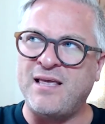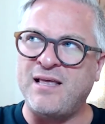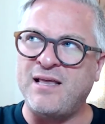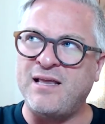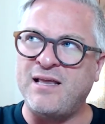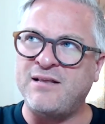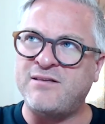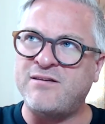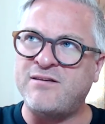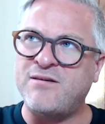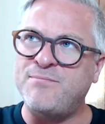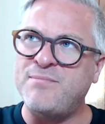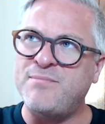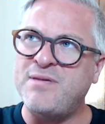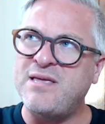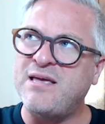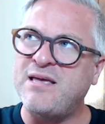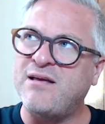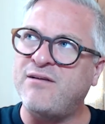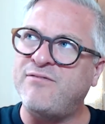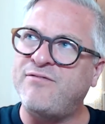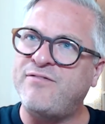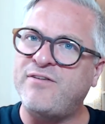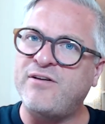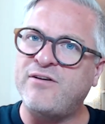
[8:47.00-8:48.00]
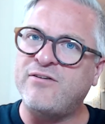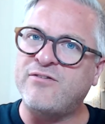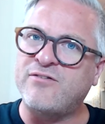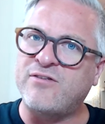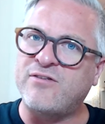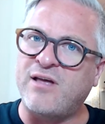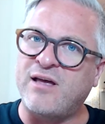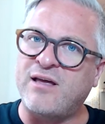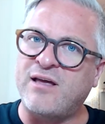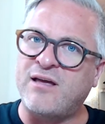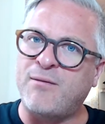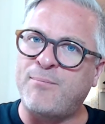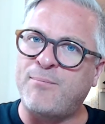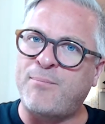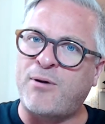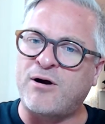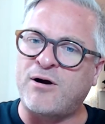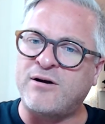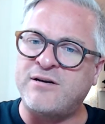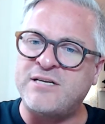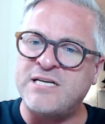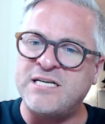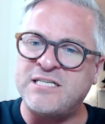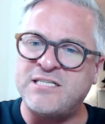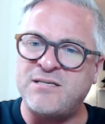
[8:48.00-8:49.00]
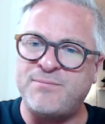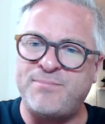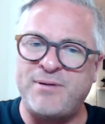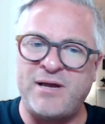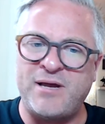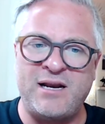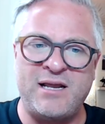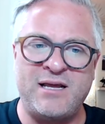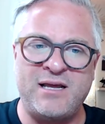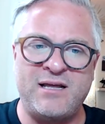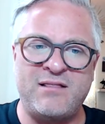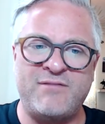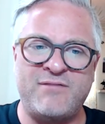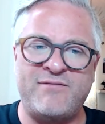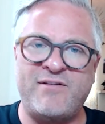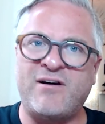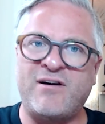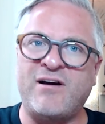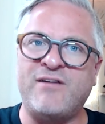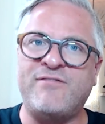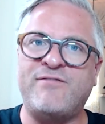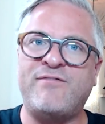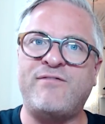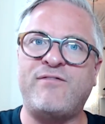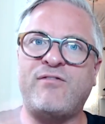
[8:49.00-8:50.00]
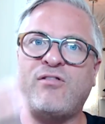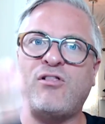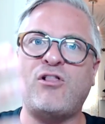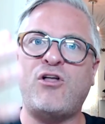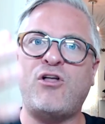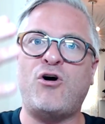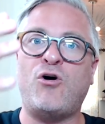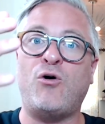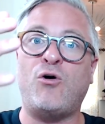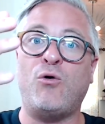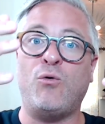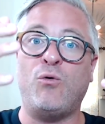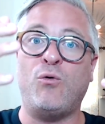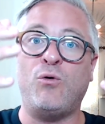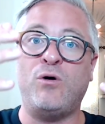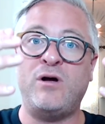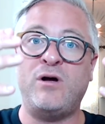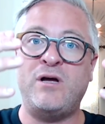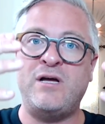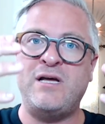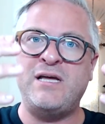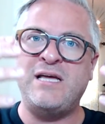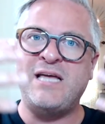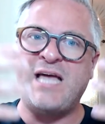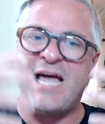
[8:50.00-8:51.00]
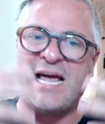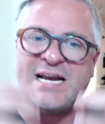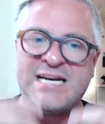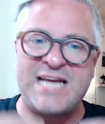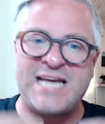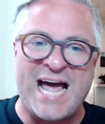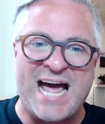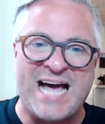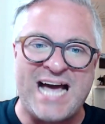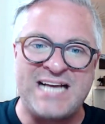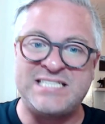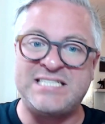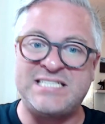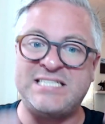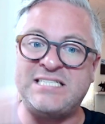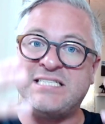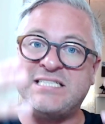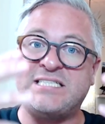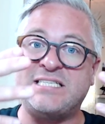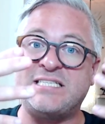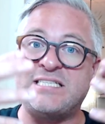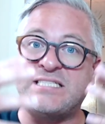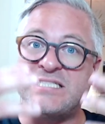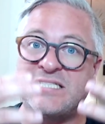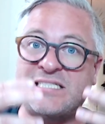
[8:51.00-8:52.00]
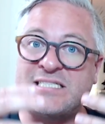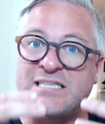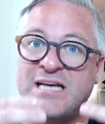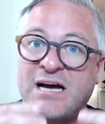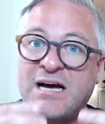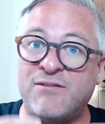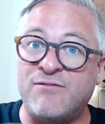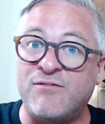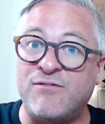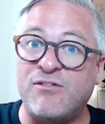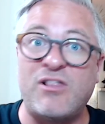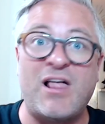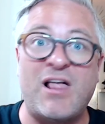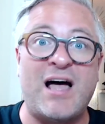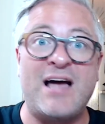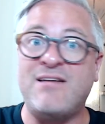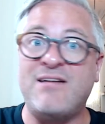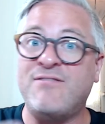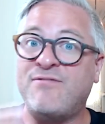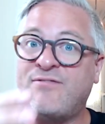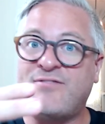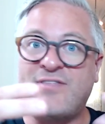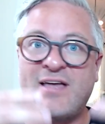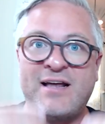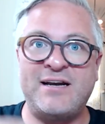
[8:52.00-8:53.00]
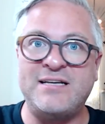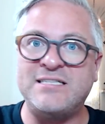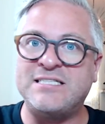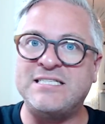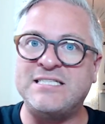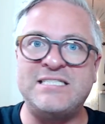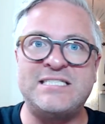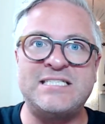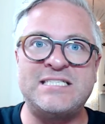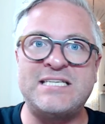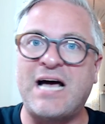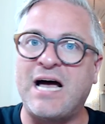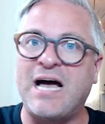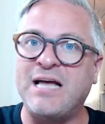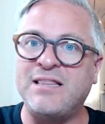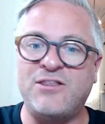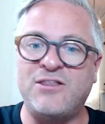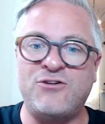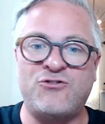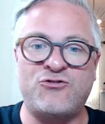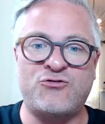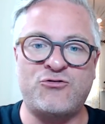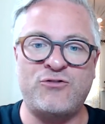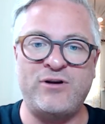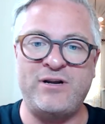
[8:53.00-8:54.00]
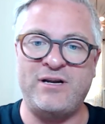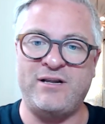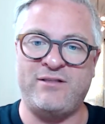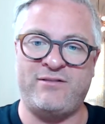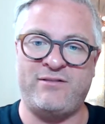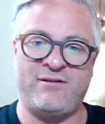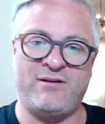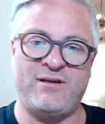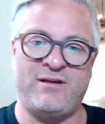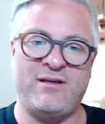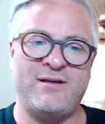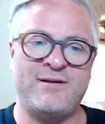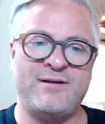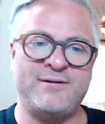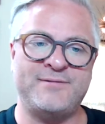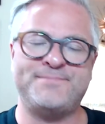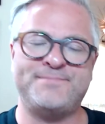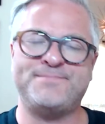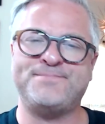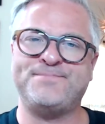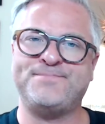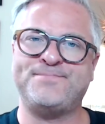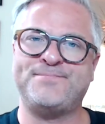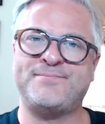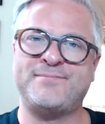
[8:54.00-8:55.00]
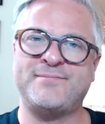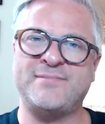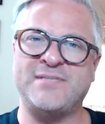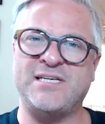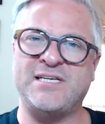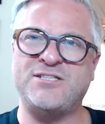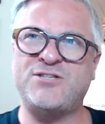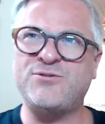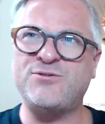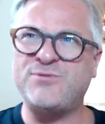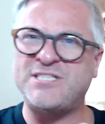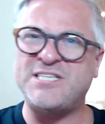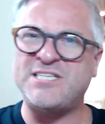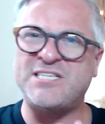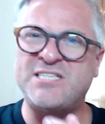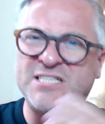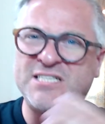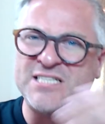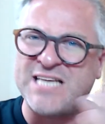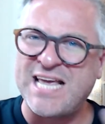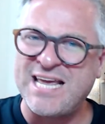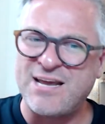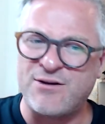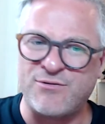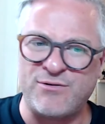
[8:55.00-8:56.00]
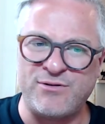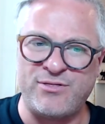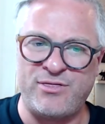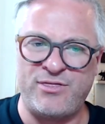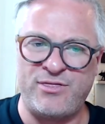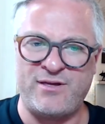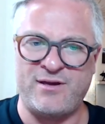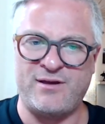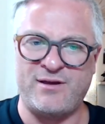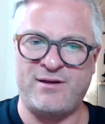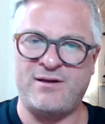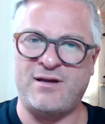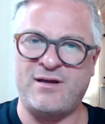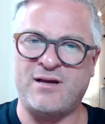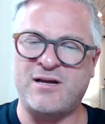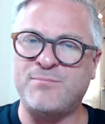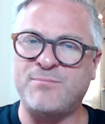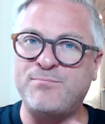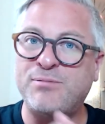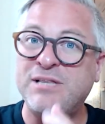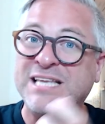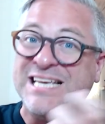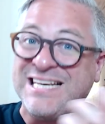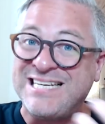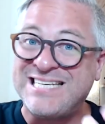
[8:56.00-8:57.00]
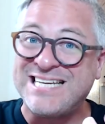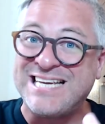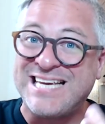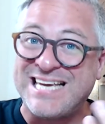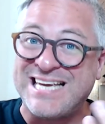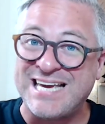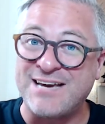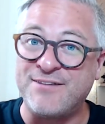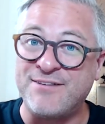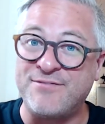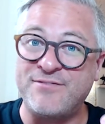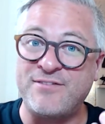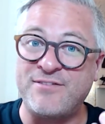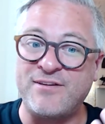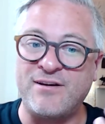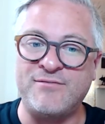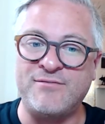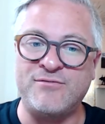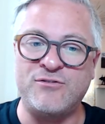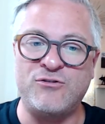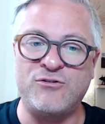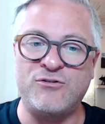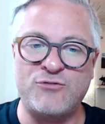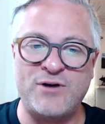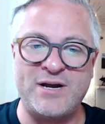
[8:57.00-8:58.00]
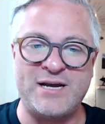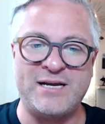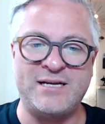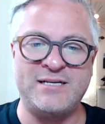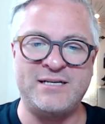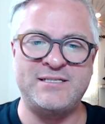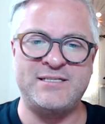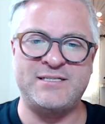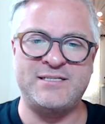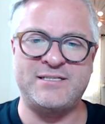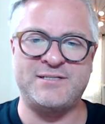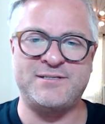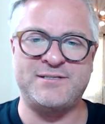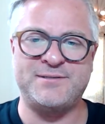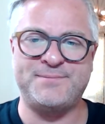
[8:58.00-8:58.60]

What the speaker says: to me, it feels like participating in the very flow and essence of life that is inside the Trinity. So it's a sacred thing, a complete gift of grace.